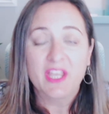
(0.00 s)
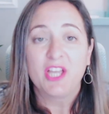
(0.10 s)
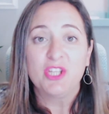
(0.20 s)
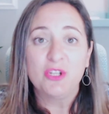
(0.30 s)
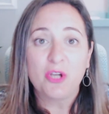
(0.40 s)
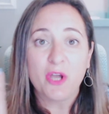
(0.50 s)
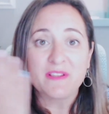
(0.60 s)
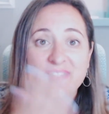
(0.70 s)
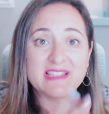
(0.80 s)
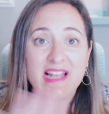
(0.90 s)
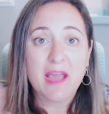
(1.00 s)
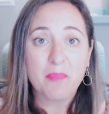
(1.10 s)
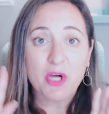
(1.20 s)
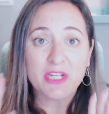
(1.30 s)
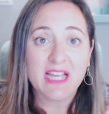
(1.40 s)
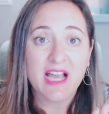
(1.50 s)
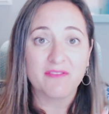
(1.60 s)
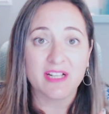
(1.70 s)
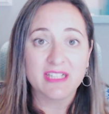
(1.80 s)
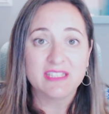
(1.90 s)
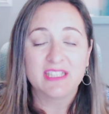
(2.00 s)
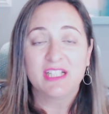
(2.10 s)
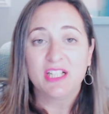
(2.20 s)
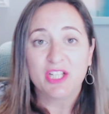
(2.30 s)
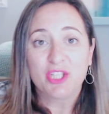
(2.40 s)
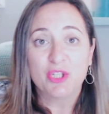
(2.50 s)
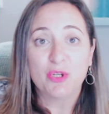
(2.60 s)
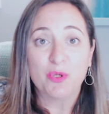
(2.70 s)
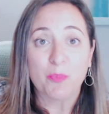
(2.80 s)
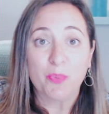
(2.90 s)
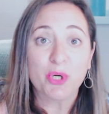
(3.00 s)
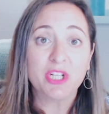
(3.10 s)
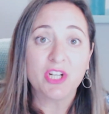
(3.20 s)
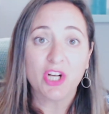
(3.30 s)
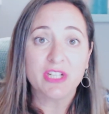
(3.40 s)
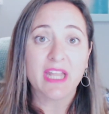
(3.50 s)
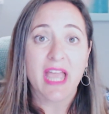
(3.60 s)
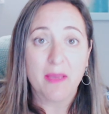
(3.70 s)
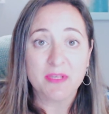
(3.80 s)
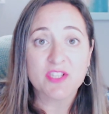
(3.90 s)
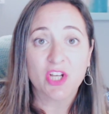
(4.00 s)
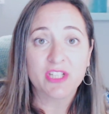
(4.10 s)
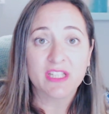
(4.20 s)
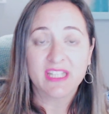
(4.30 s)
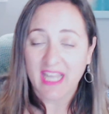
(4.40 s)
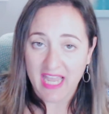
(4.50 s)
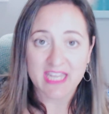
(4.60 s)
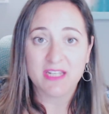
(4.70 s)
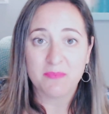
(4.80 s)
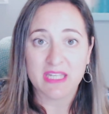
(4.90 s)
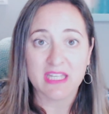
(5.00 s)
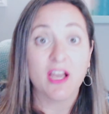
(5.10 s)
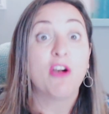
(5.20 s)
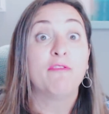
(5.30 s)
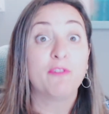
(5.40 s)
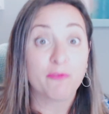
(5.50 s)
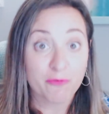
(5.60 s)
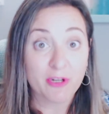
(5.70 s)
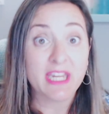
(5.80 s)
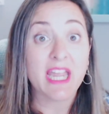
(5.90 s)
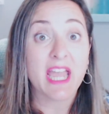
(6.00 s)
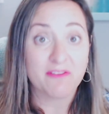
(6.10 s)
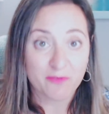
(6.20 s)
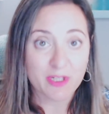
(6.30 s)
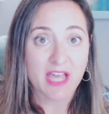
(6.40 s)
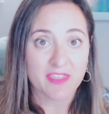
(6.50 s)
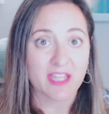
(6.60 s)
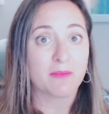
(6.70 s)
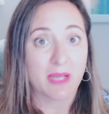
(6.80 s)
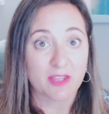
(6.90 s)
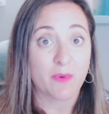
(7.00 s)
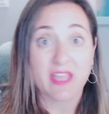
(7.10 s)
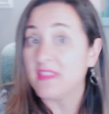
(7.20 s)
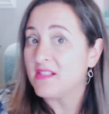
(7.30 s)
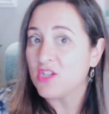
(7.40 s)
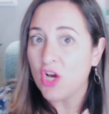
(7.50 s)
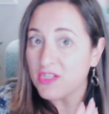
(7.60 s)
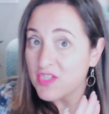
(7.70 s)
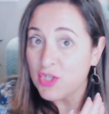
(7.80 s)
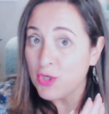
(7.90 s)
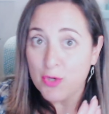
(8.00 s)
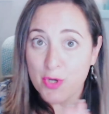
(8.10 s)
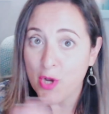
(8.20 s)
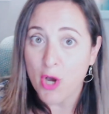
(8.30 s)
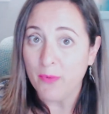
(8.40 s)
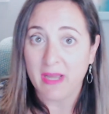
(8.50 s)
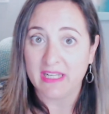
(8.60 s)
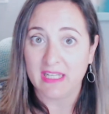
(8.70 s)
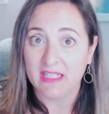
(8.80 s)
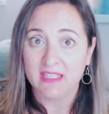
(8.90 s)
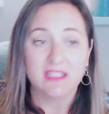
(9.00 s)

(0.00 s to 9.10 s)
You go and slap on a cover, you put it on Amazon KDP for free and for nothing. By the way, this costs you no money